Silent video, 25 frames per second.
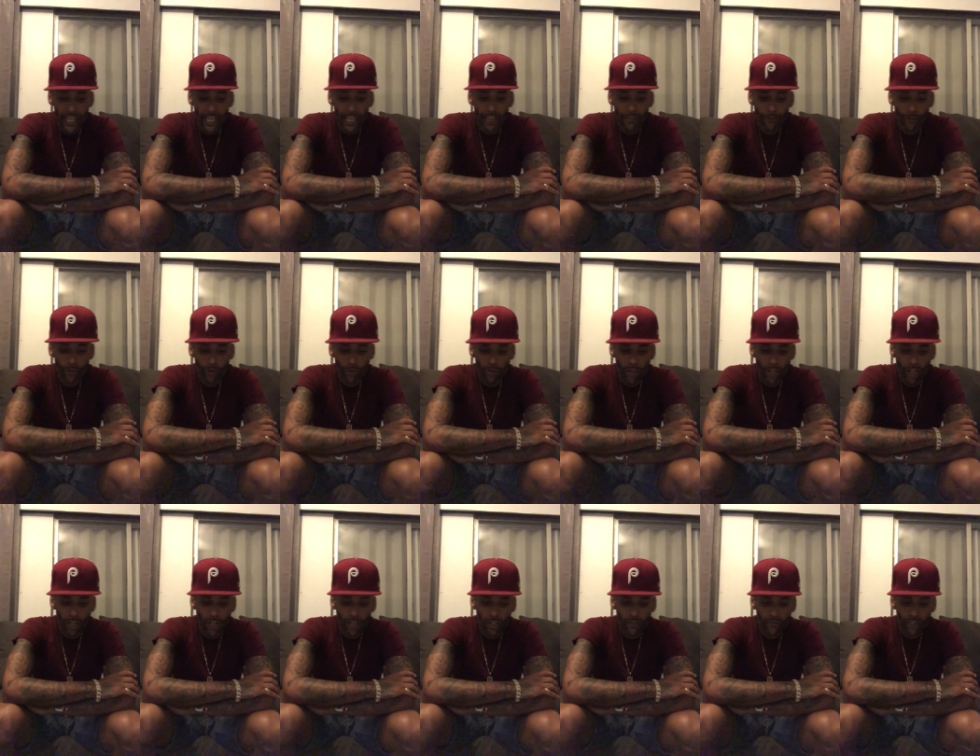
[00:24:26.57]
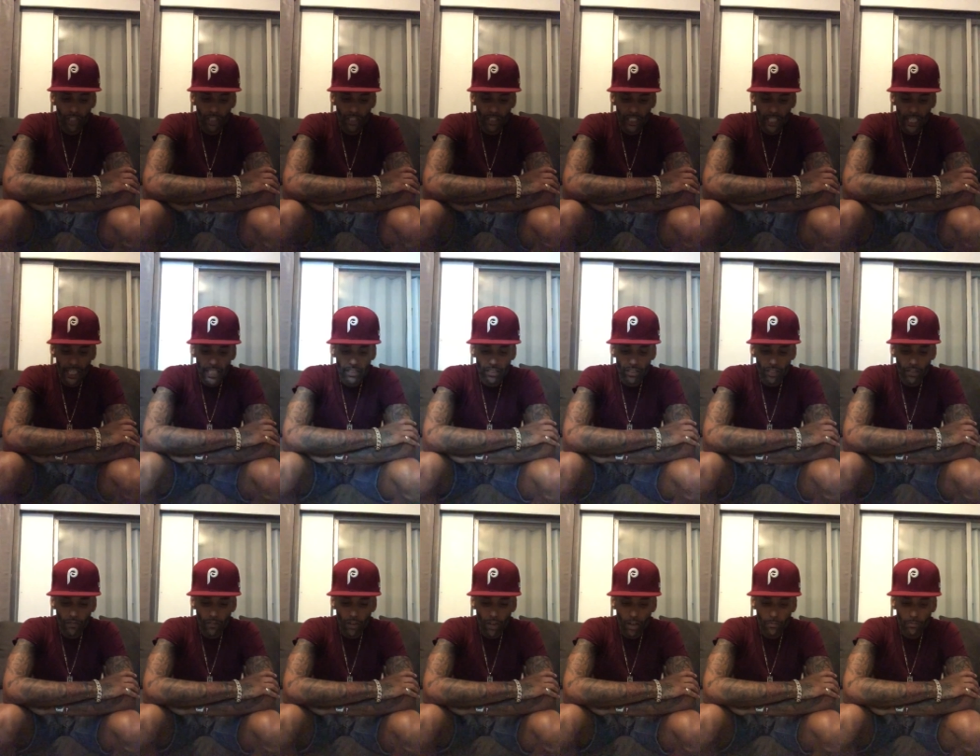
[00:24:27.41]
If you love the taste
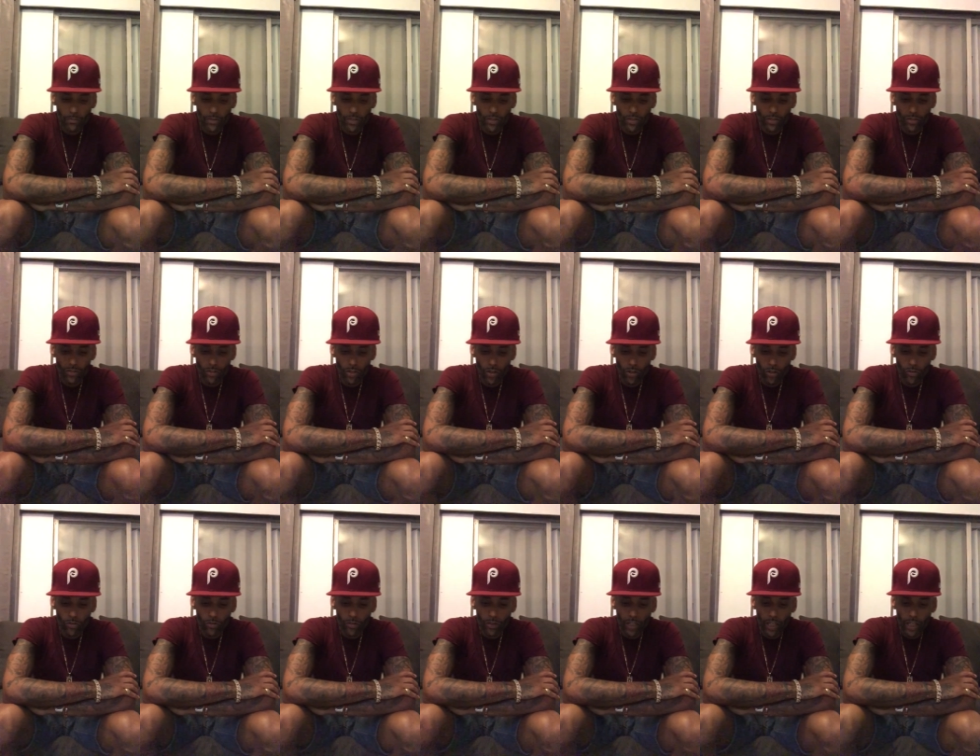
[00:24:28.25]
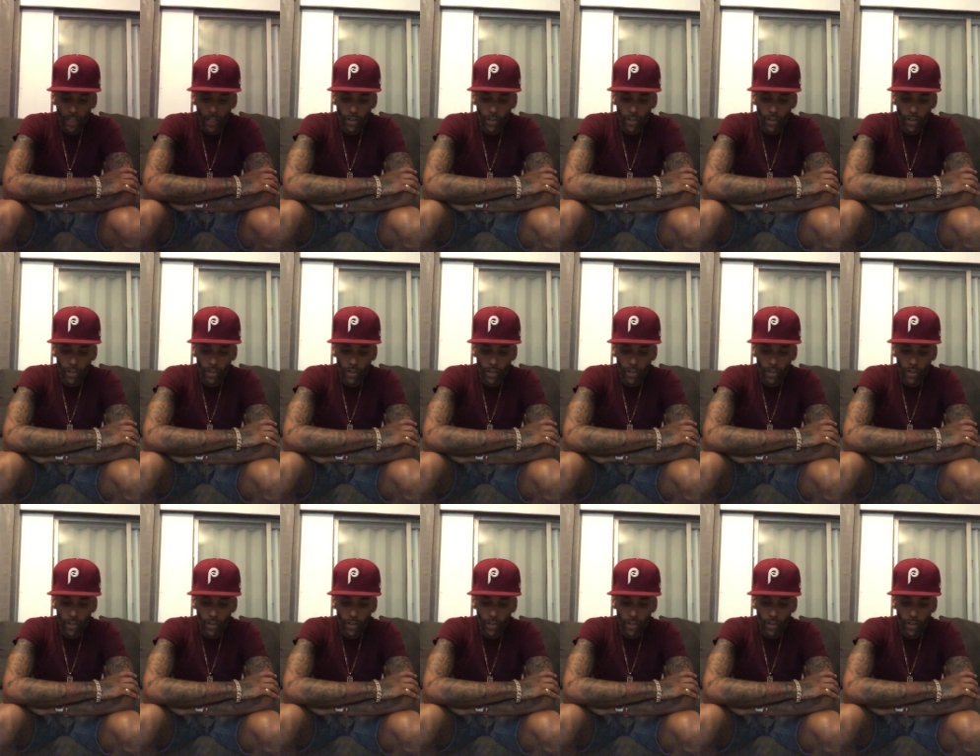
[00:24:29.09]
of hummus, though,